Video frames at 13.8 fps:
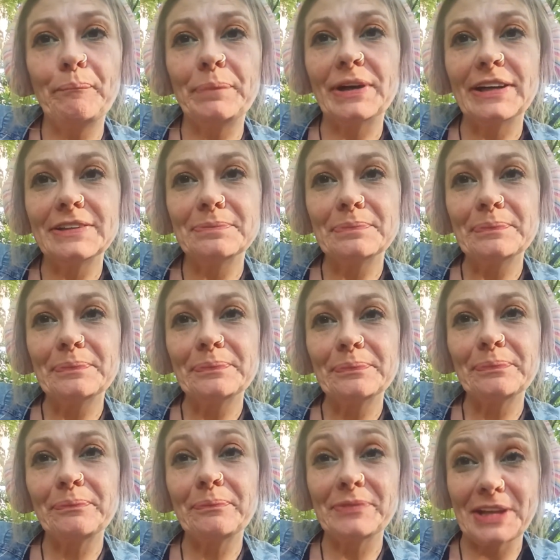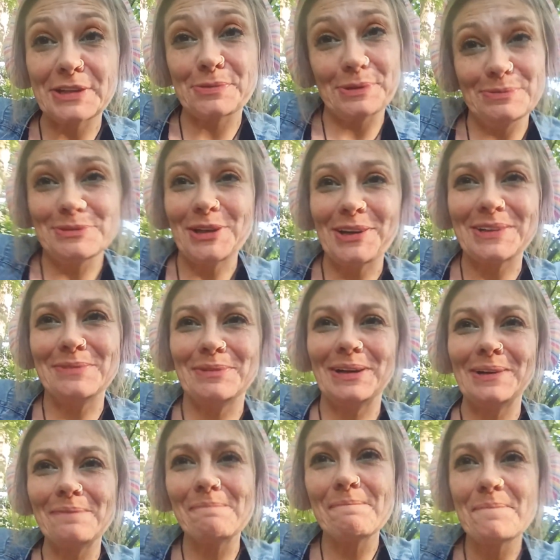But that's what I'm talking
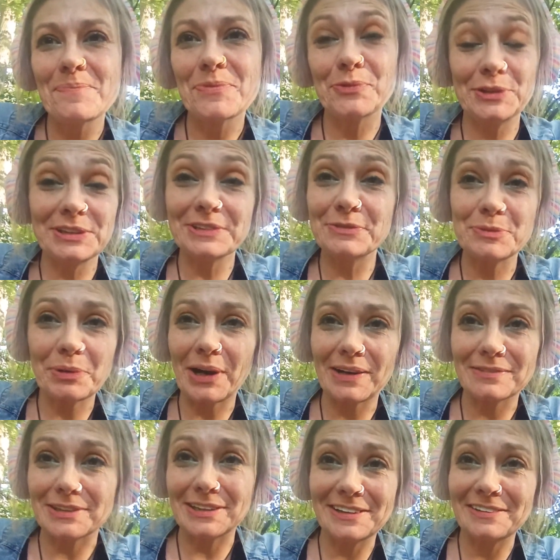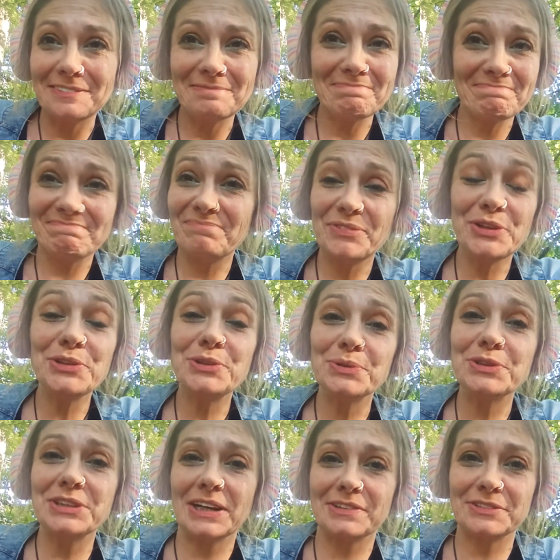about. When you live in poverty, you do
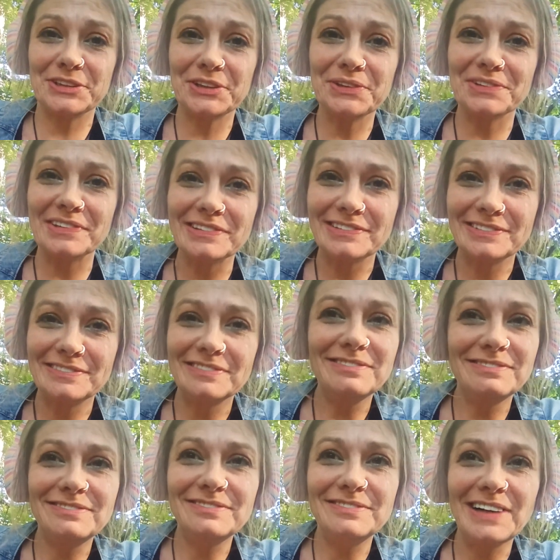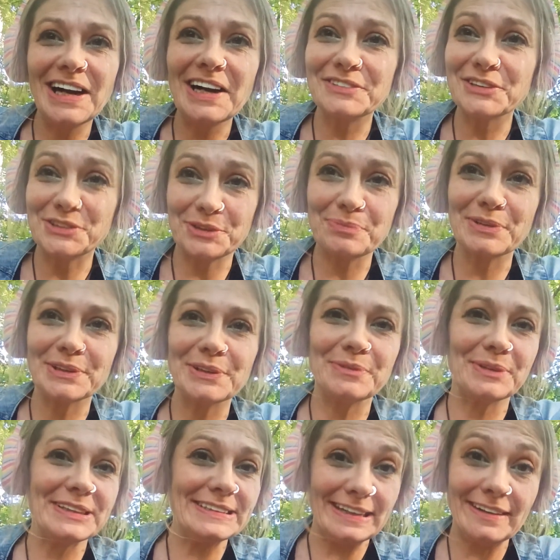what you have to do. I have to super glue
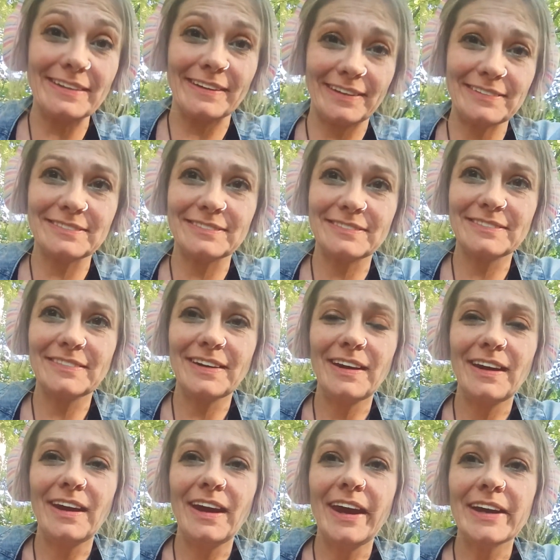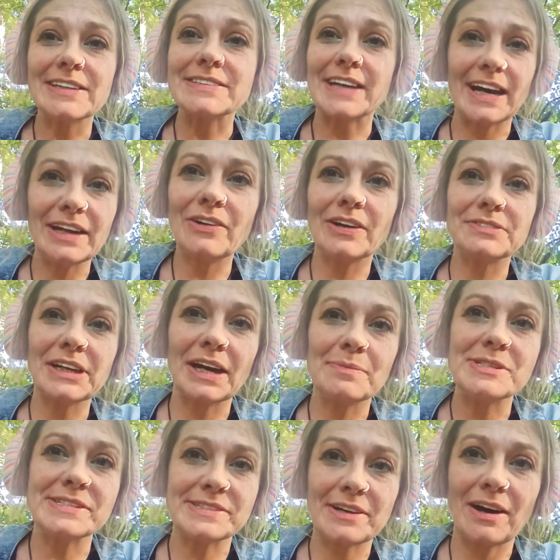my teeth in because I don't have time
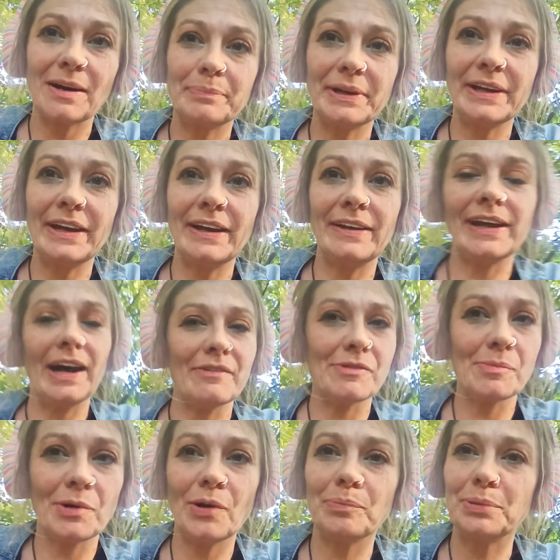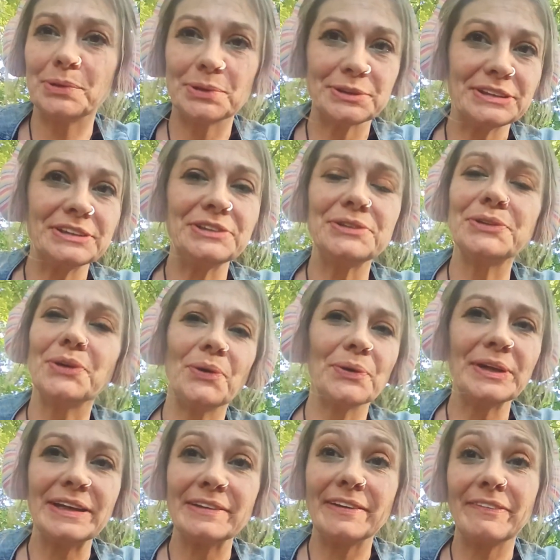to stop and have them all pulled and do the whole
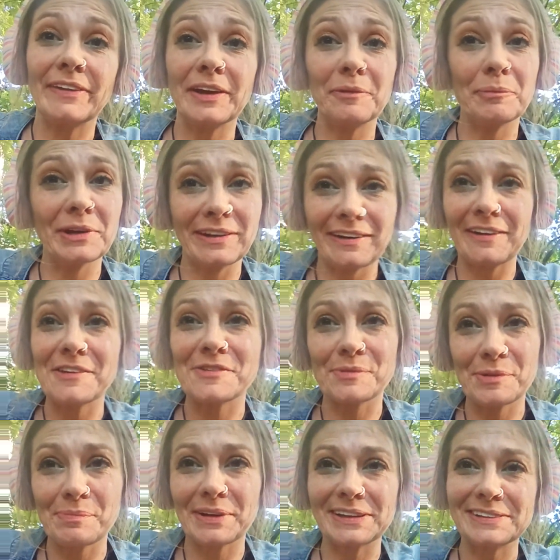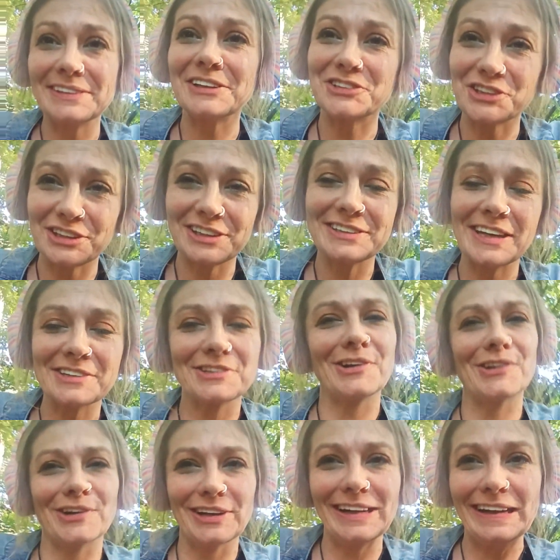healing thing because with my condition, it takes
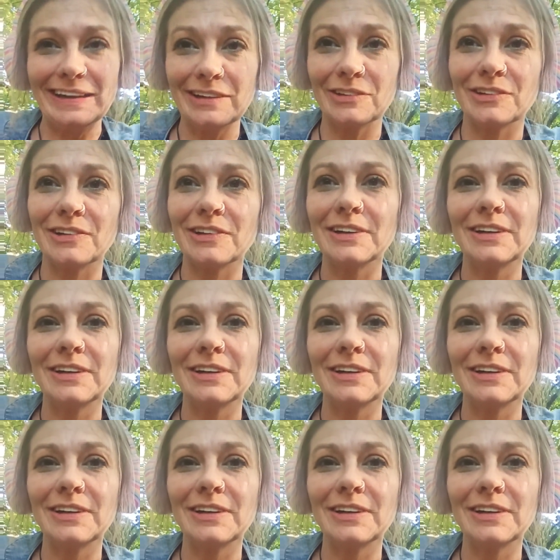longer to heal.